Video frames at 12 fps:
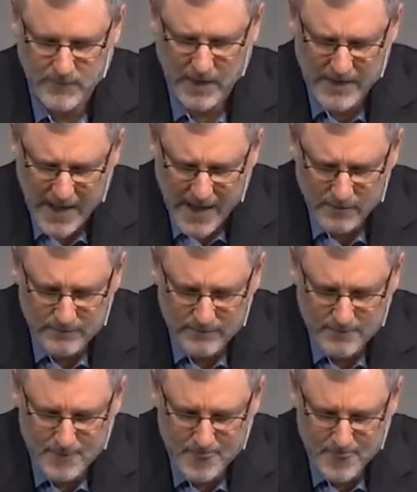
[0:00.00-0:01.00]
Now,
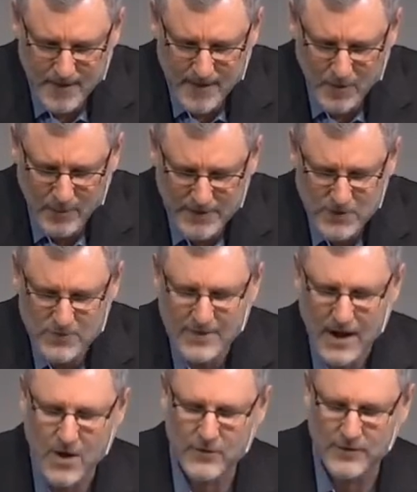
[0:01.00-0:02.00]
we do
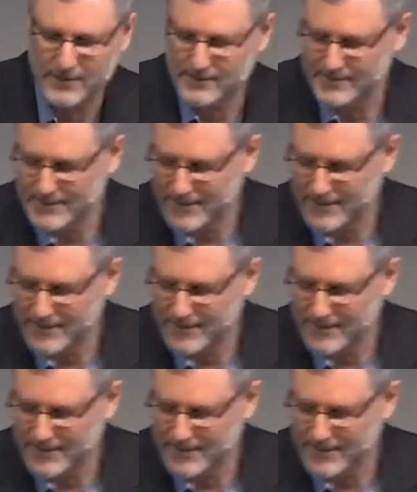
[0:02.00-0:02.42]
know that